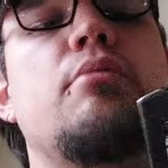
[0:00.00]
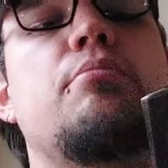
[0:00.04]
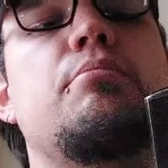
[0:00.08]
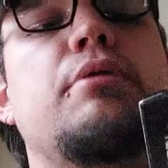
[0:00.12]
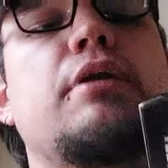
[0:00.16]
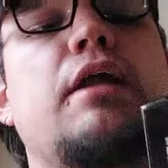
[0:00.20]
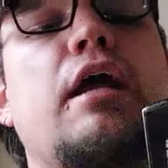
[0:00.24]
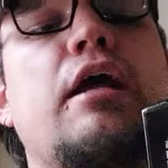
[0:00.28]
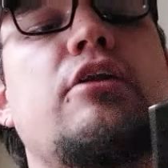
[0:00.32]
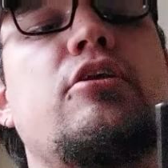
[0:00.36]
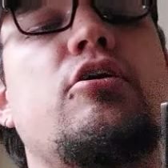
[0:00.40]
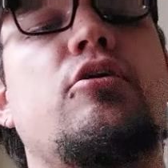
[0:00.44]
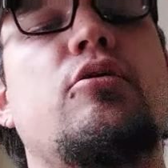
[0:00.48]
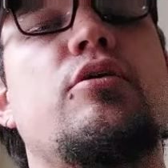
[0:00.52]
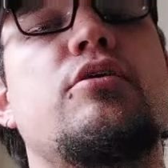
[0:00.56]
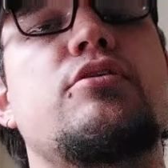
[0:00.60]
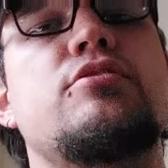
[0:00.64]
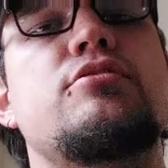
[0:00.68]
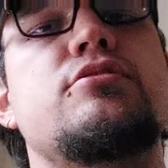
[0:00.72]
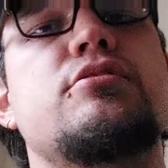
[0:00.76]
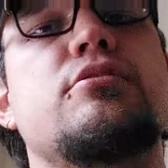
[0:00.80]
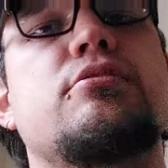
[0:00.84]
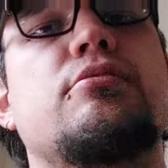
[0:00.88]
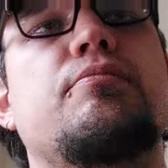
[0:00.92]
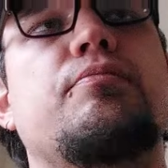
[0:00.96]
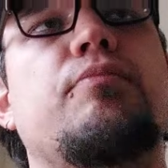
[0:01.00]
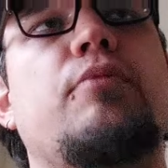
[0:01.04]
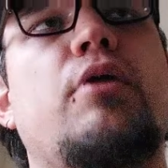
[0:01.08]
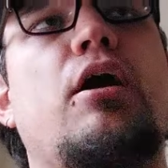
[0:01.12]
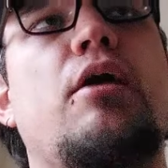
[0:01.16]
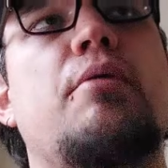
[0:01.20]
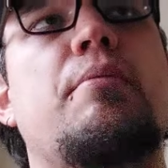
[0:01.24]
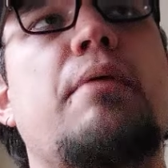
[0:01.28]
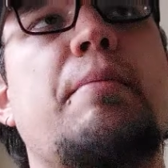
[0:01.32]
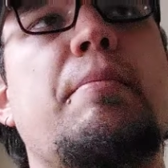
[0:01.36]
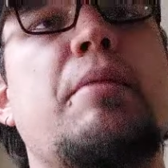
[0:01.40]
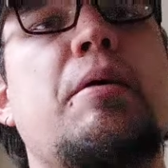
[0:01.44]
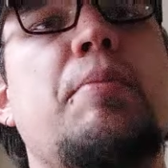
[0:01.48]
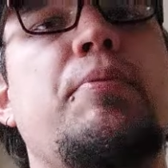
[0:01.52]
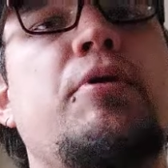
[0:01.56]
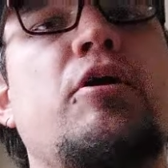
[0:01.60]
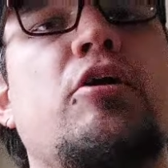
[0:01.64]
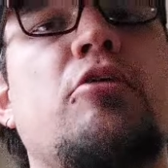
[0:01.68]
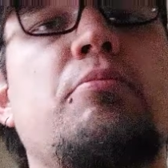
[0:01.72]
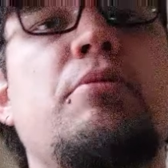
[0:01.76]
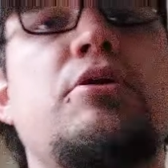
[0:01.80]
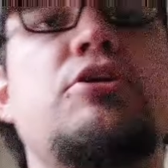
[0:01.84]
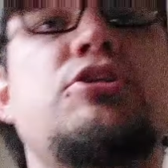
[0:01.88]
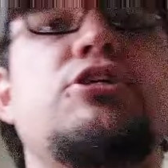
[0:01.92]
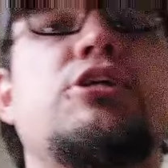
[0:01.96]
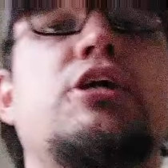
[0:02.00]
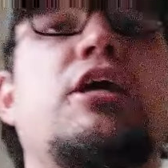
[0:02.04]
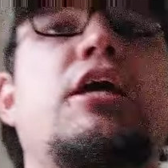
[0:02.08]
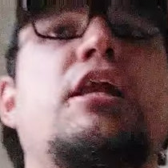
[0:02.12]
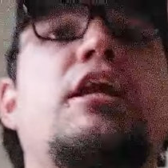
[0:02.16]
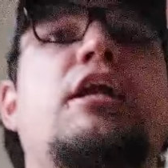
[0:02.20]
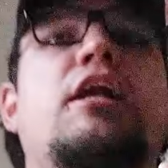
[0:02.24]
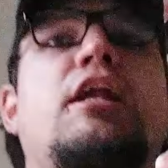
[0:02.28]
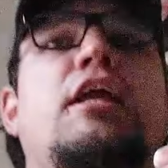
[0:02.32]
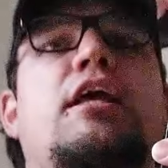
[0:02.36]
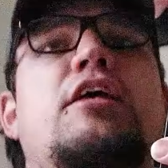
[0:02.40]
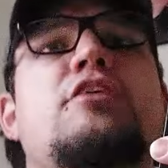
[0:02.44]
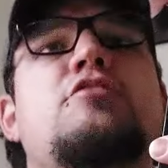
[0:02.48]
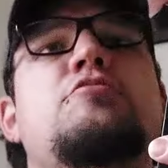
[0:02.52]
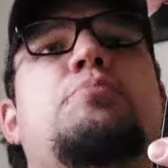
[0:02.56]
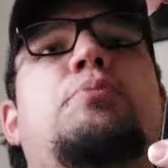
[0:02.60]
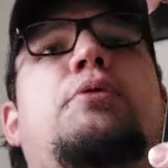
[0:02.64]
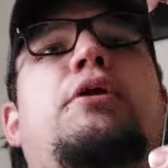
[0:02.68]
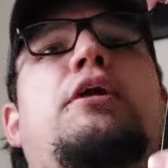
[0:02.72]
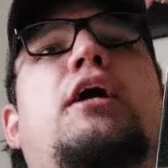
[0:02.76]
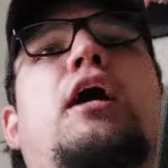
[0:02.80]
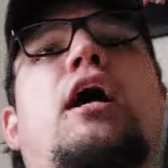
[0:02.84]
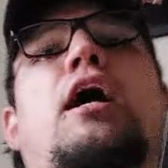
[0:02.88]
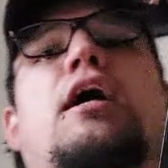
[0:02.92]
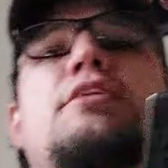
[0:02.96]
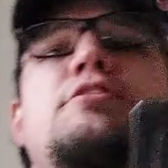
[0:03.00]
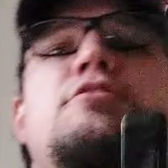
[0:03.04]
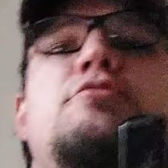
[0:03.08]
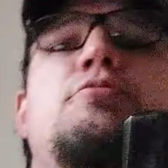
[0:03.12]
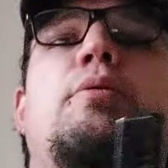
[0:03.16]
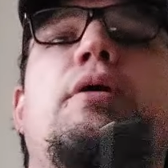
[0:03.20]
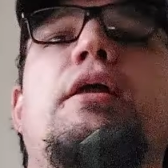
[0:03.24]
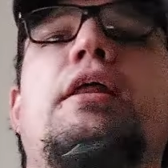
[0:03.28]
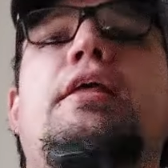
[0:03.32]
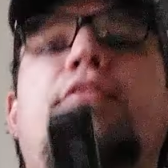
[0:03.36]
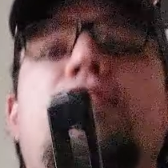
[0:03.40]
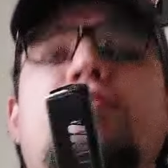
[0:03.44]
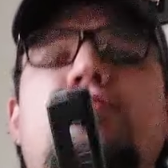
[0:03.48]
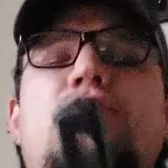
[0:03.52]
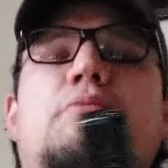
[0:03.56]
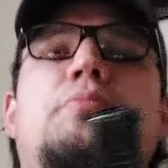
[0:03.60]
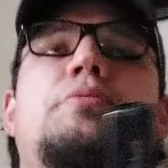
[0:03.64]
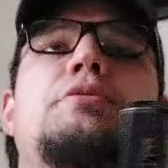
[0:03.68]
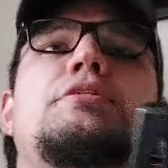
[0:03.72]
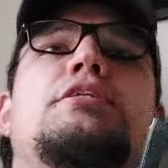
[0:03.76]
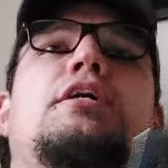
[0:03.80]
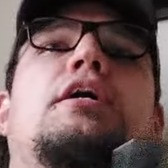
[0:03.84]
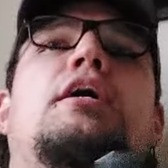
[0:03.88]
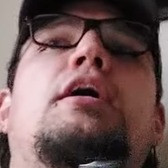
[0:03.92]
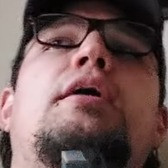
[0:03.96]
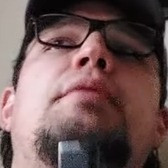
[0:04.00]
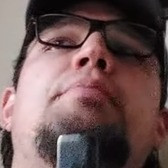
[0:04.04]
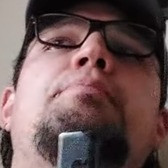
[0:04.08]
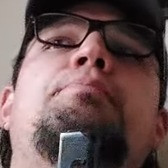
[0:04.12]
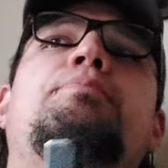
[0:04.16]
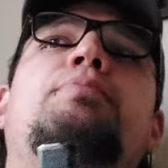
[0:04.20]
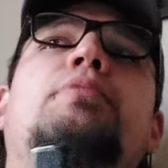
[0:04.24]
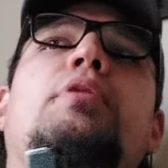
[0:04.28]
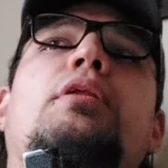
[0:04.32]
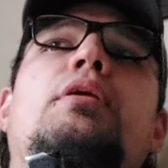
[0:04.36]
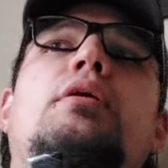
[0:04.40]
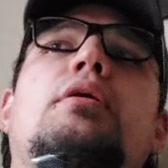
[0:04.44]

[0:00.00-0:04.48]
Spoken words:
But I noticed, I'm up here in Michigan and it gets pretty hot and sweaty in the summertime.